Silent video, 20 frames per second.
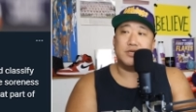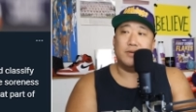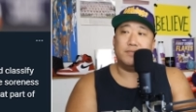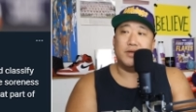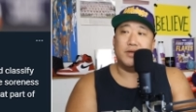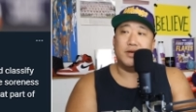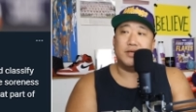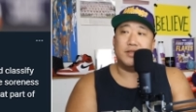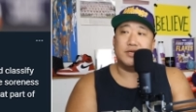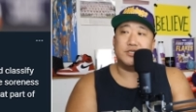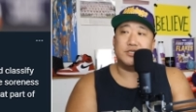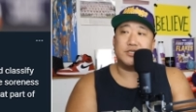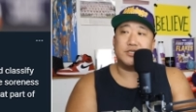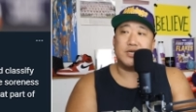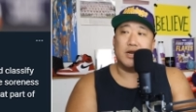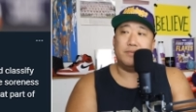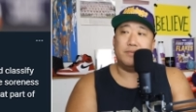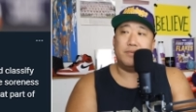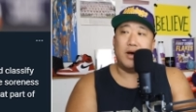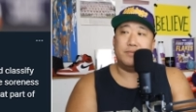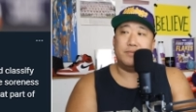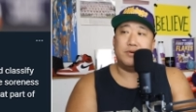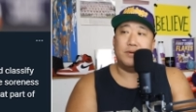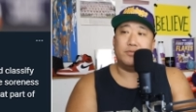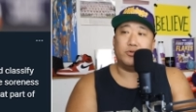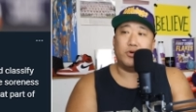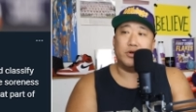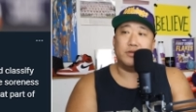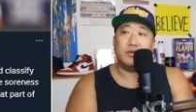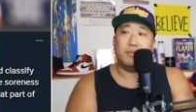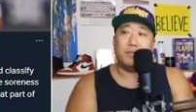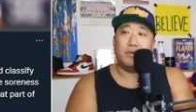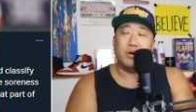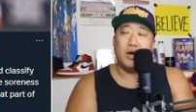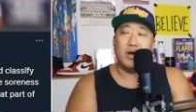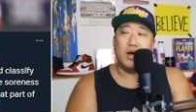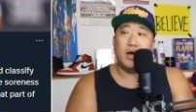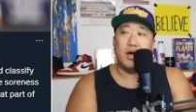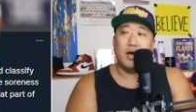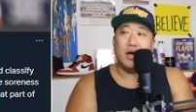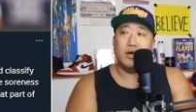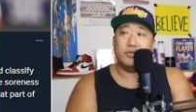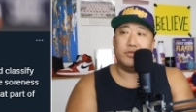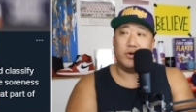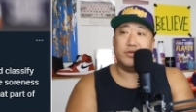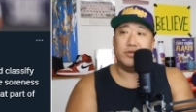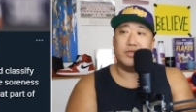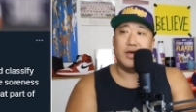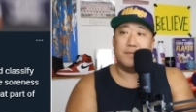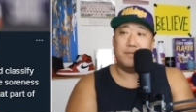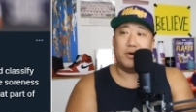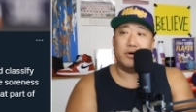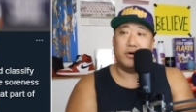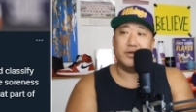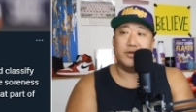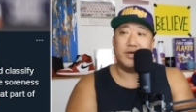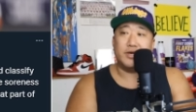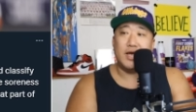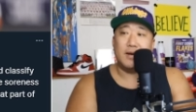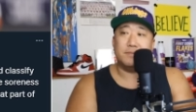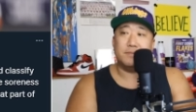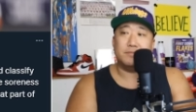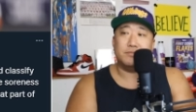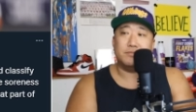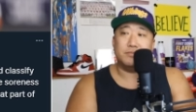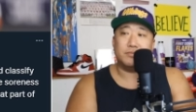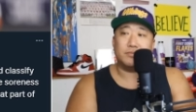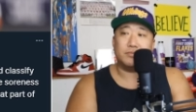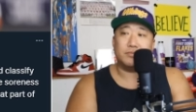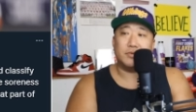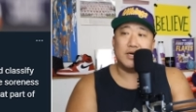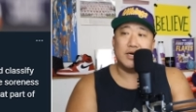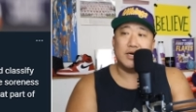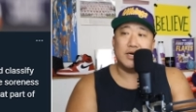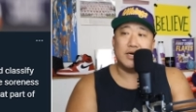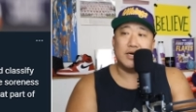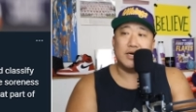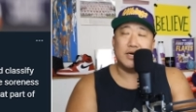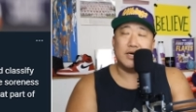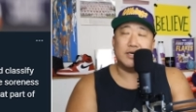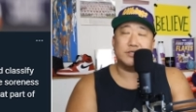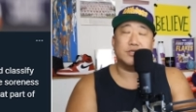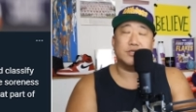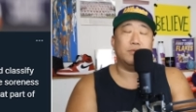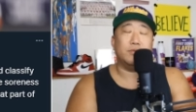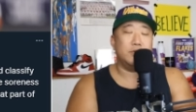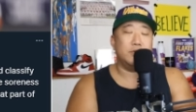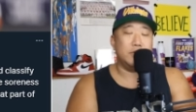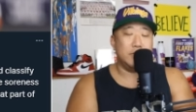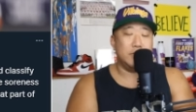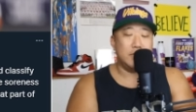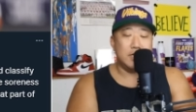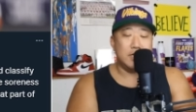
something that just kind of popped up throughout the uh, throughout that part of the game. Uh, so